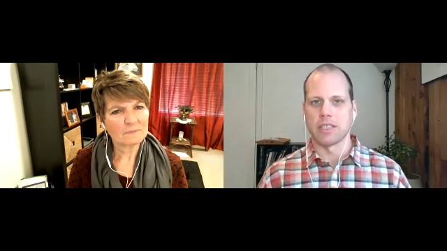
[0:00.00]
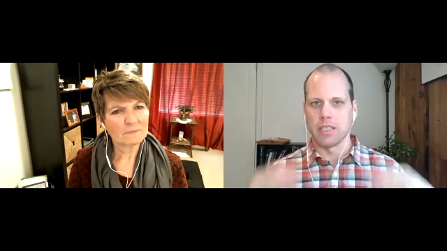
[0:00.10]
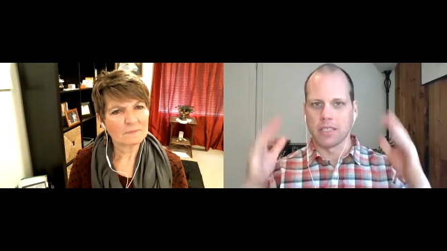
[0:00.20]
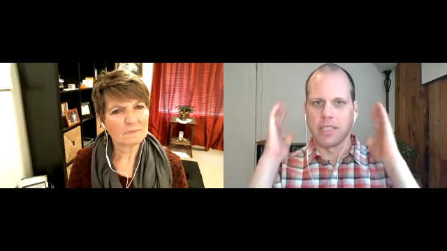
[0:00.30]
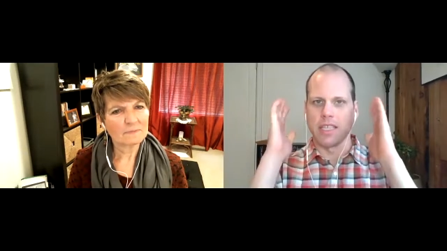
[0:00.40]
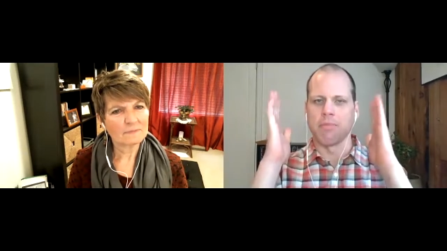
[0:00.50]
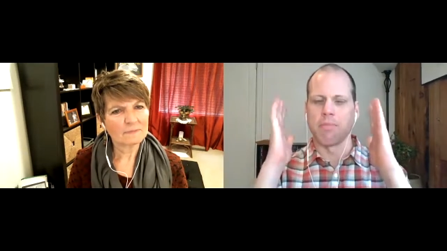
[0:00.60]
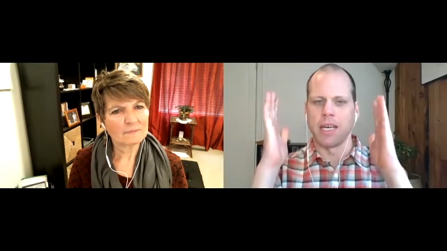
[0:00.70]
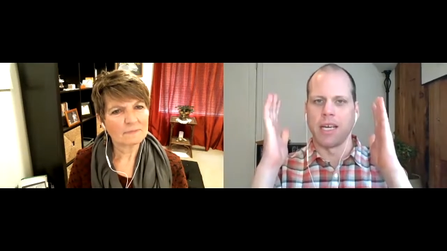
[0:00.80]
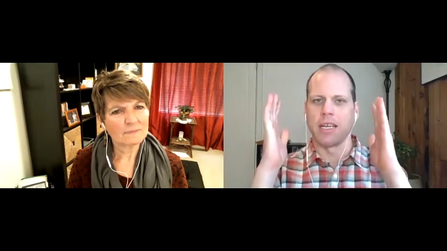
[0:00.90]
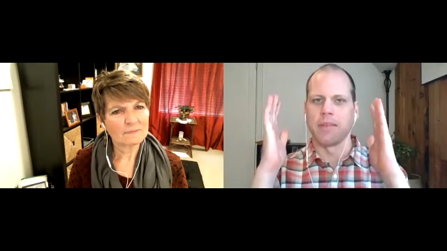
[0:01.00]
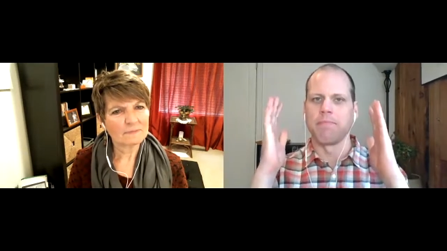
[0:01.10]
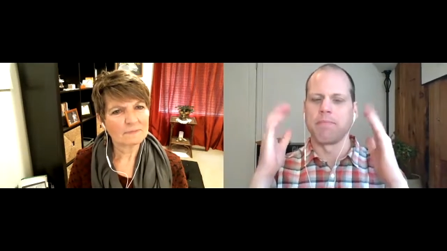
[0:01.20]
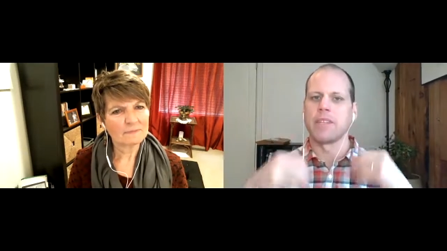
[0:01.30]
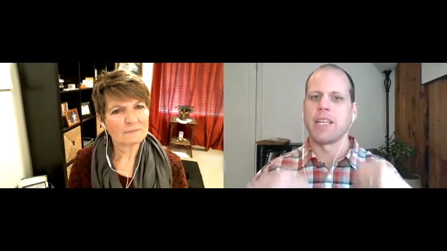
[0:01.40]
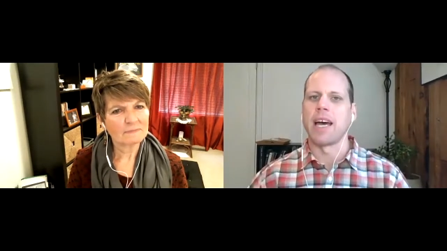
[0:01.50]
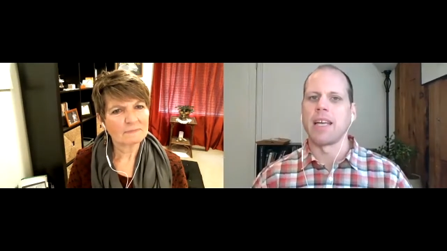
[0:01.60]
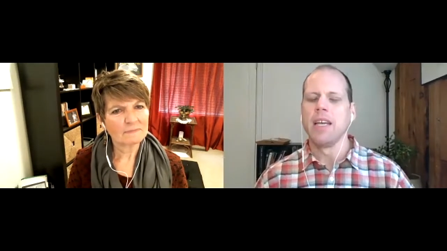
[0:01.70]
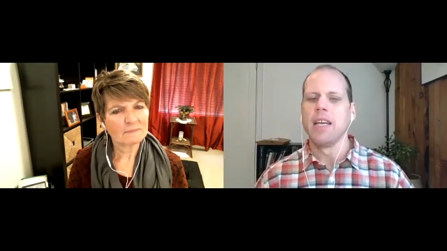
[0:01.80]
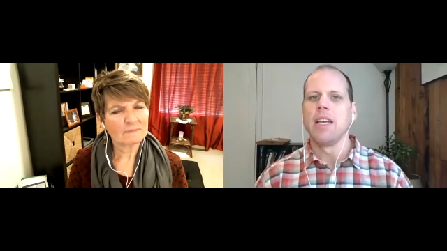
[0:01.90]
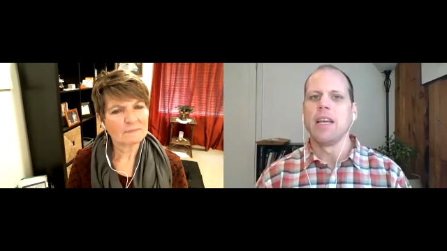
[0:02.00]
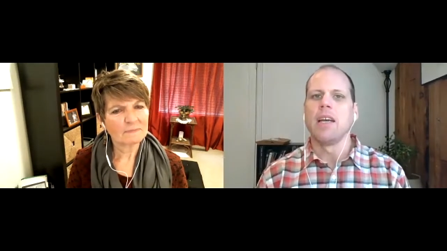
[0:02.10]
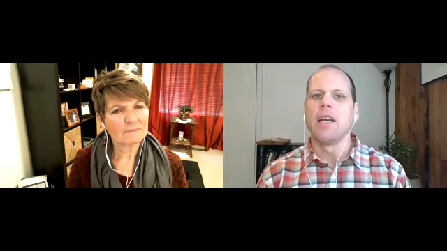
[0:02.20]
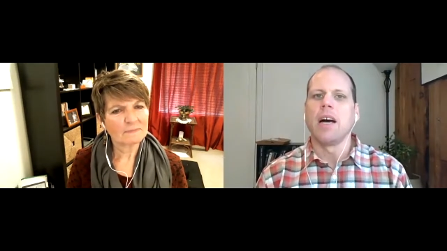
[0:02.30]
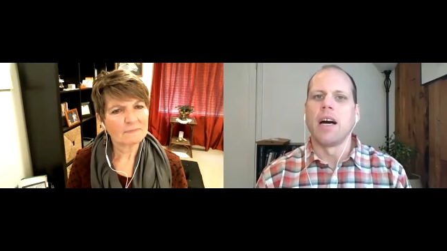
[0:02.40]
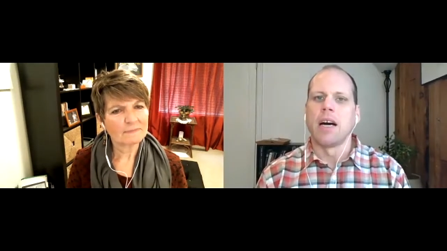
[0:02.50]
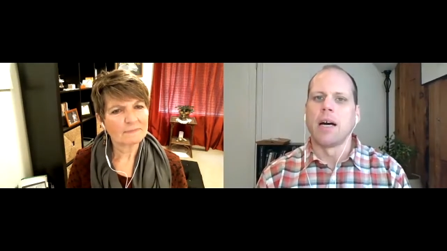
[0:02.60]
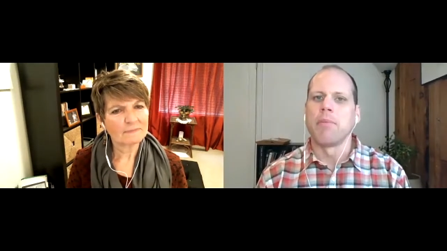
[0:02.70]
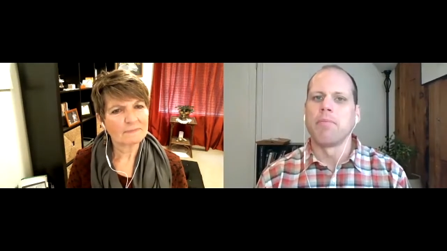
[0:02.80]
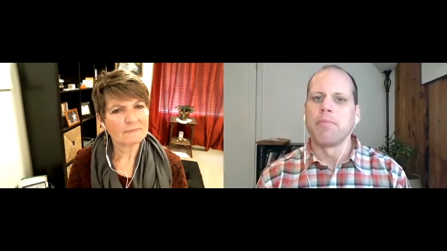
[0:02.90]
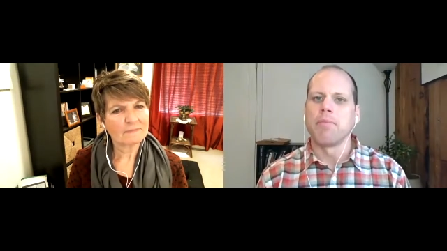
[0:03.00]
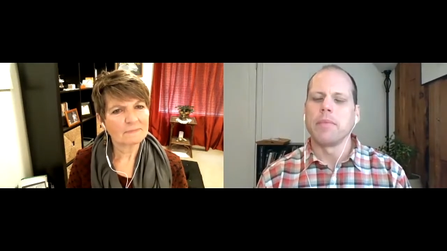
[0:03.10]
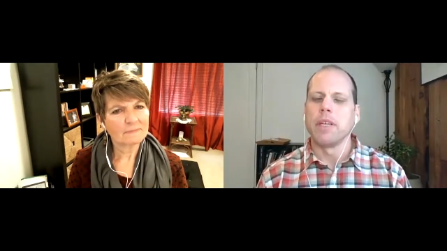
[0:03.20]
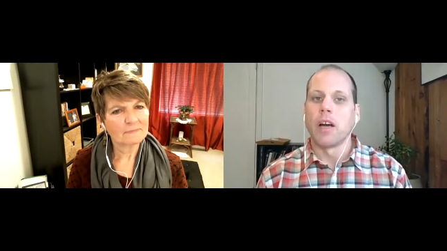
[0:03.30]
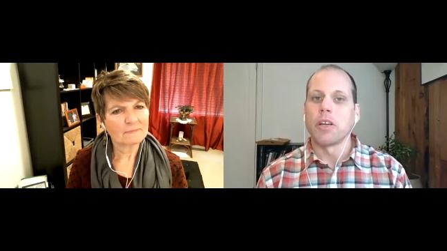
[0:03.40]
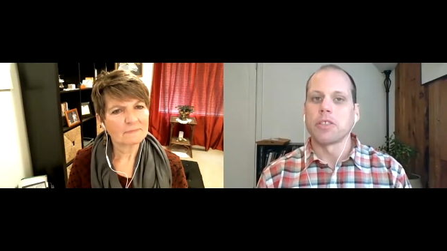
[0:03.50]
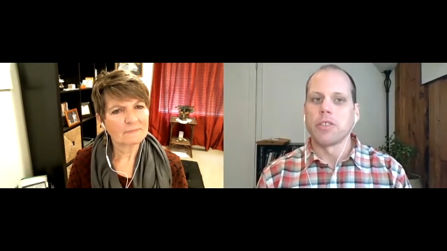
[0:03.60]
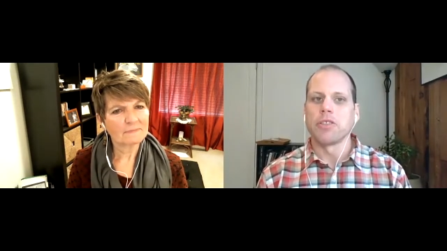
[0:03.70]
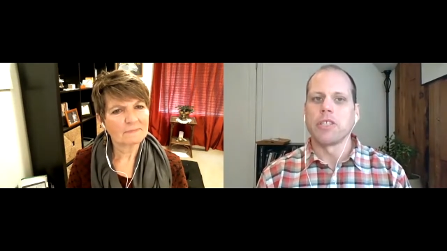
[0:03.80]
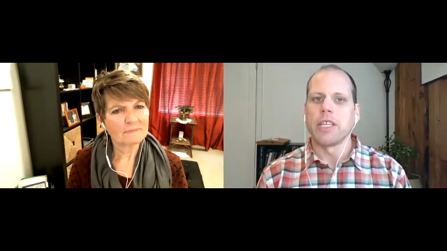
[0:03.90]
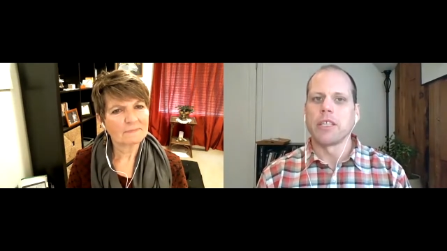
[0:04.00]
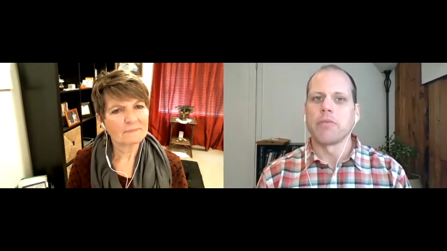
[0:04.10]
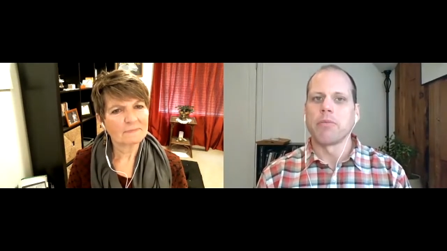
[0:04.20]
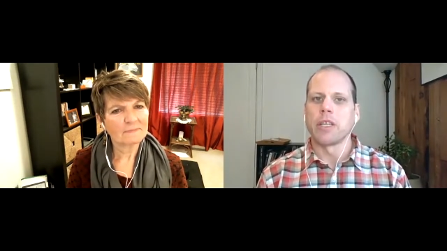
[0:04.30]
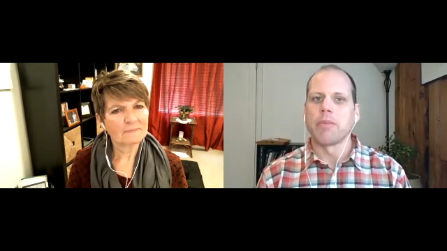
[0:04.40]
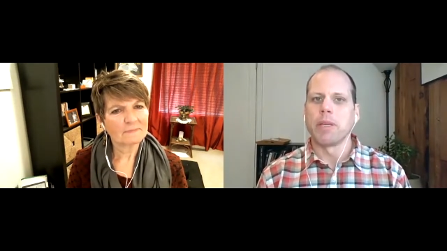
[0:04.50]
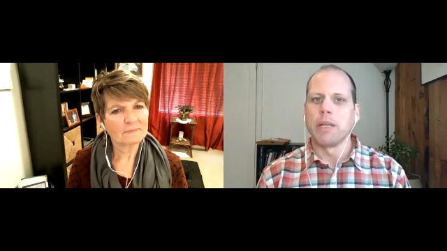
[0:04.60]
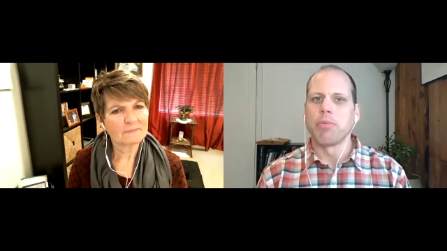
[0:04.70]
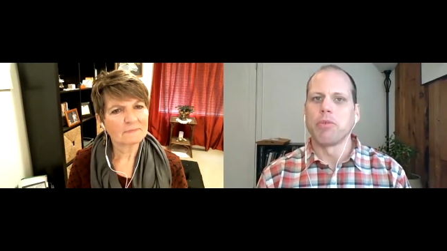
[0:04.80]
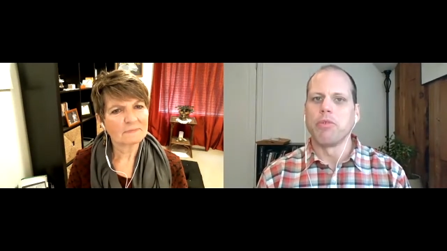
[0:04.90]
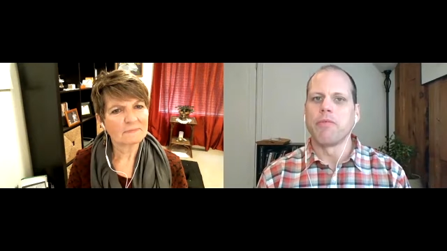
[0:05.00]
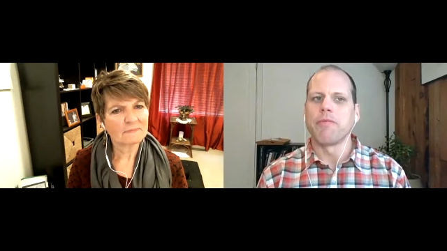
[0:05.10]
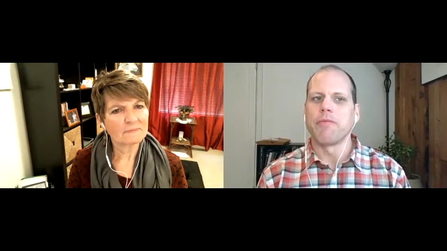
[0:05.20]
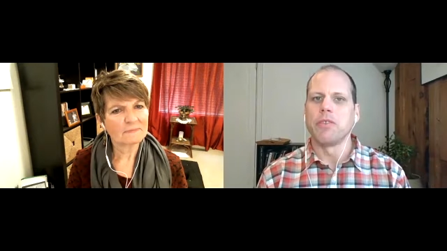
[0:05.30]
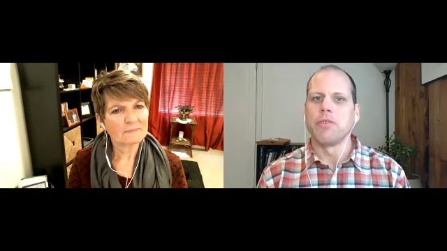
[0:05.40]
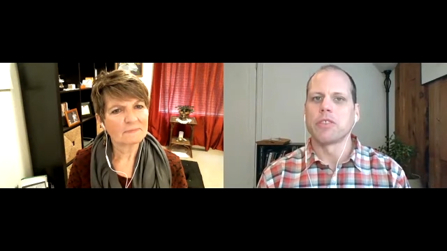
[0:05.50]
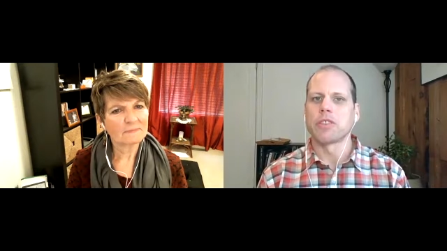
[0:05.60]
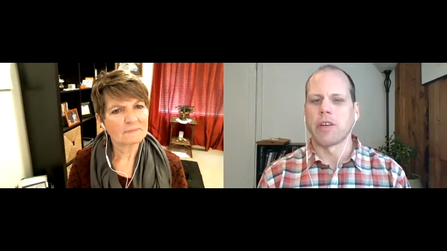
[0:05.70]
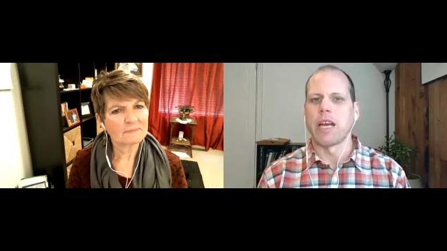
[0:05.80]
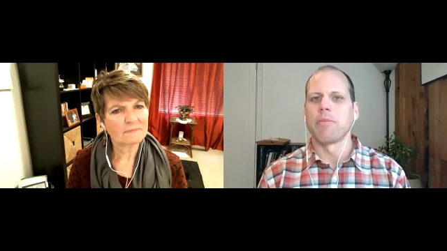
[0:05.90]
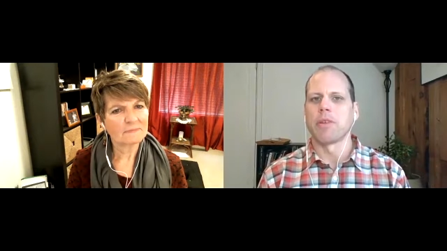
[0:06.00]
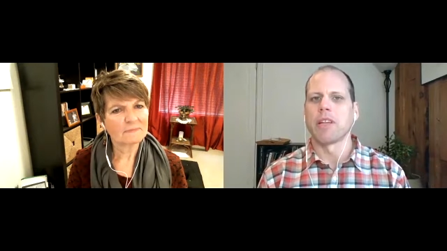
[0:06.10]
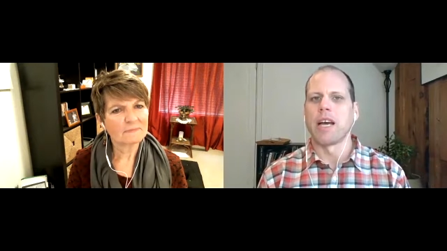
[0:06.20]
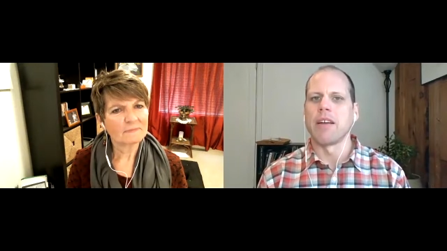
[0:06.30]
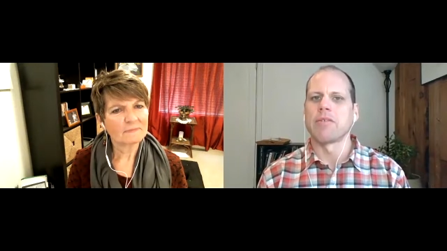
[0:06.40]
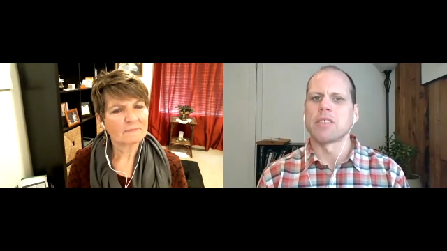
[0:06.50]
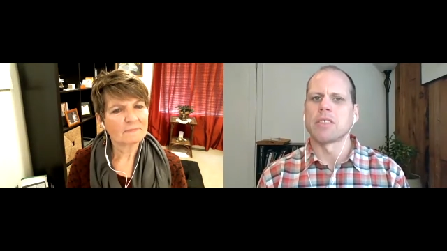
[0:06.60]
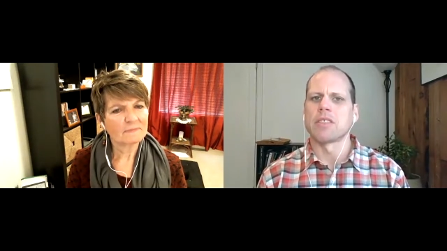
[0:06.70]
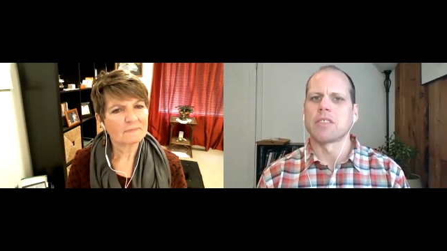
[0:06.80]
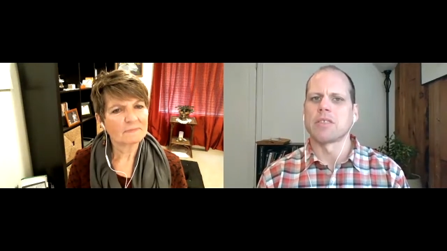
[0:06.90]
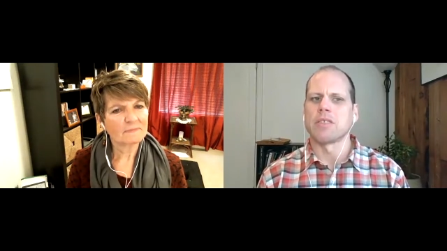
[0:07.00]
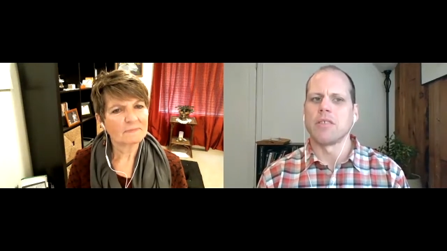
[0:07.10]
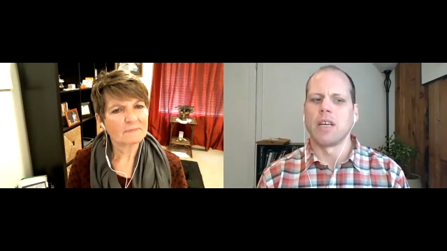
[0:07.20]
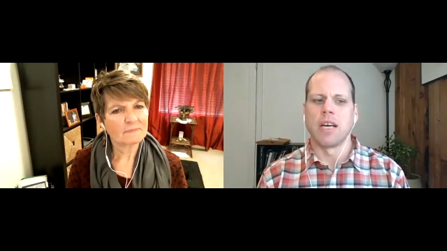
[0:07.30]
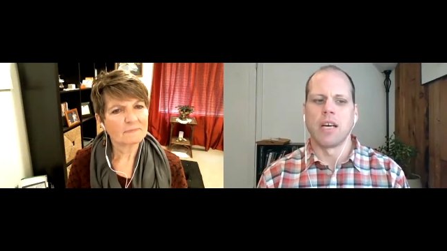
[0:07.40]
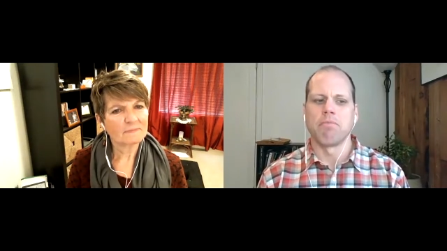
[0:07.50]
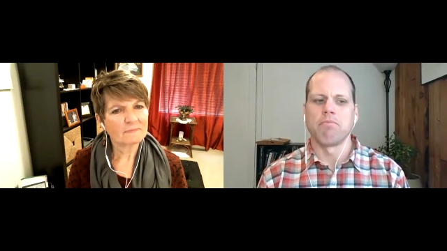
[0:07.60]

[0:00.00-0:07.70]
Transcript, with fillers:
Speaker 1: a state of mind that um, are associated with people who who describe their lives as uh,